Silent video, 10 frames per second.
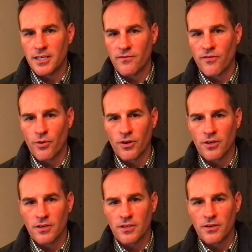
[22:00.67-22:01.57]
for
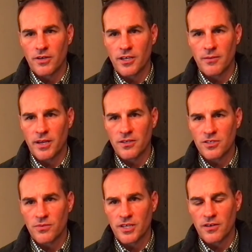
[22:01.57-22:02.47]
making
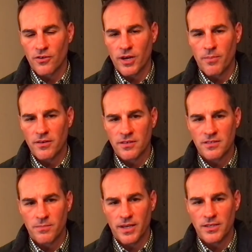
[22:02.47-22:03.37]
sure we get great
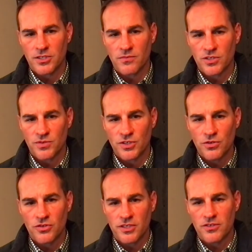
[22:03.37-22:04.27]
participation, which we
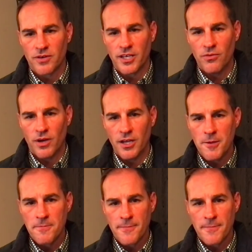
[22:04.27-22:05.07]
usually do anyway.